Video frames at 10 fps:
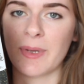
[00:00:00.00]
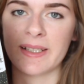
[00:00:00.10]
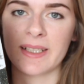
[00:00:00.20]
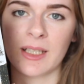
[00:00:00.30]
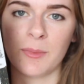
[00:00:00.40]

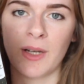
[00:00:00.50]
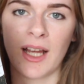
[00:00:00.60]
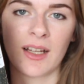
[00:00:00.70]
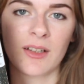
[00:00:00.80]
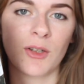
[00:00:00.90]
basically
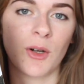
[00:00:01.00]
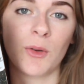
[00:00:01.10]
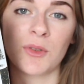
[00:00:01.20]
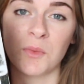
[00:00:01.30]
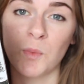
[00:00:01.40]
black,
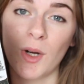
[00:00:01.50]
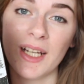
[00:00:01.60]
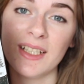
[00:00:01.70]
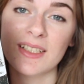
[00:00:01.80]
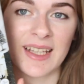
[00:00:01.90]
gold and
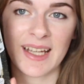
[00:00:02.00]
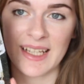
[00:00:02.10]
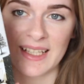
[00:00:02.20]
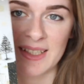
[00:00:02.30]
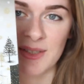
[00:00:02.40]
white. There
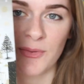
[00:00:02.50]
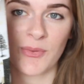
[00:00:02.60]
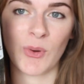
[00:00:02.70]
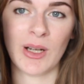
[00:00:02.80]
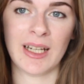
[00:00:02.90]
is
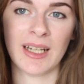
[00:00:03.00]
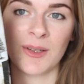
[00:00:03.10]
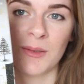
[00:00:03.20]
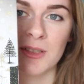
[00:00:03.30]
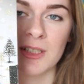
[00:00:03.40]
foiling
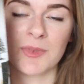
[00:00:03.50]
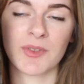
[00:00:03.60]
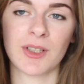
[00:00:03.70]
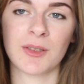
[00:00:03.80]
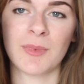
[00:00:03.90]
on some
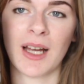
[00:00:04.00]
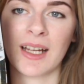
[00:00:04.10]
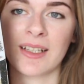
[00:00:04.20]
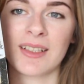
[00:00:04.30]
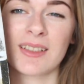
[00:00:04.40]
of them
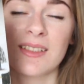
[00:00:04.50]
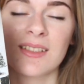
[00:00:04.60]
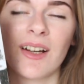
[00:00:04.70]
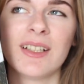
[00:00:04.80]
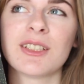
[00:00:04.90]
and the
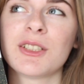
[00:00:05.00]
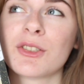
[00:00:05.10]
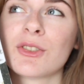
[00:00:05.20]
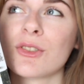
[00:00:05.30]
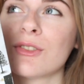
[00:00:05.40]
designs are
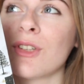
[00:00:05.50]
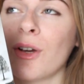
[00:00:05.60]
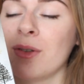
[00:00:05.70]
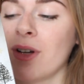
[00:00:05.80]
just so